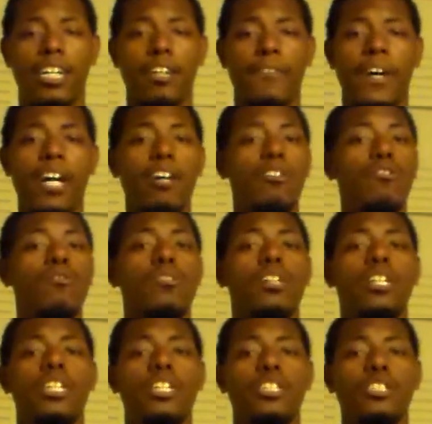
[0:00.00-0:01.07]
of how
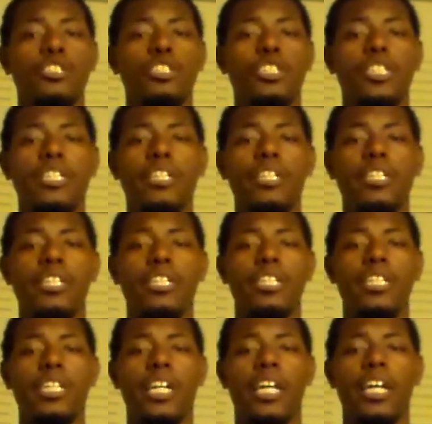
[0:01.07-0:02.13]

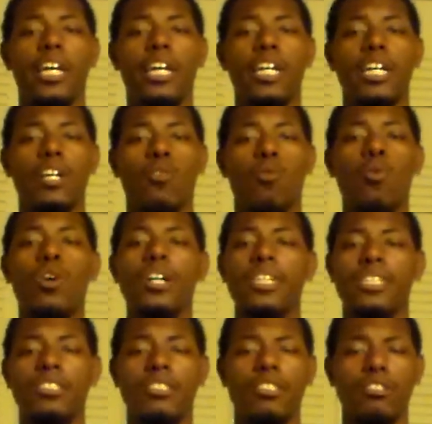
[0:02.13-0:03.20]
she
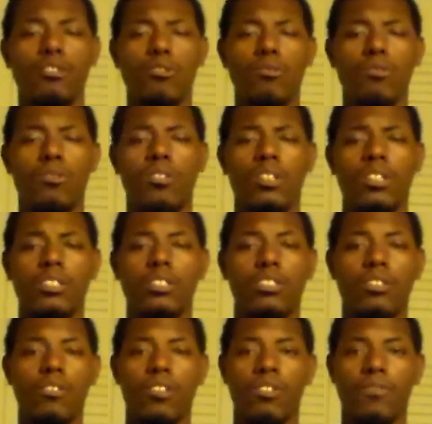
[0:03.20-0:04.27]
wanted to
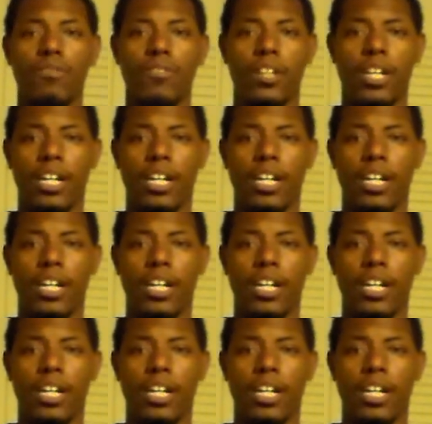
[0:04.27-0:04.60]
sort of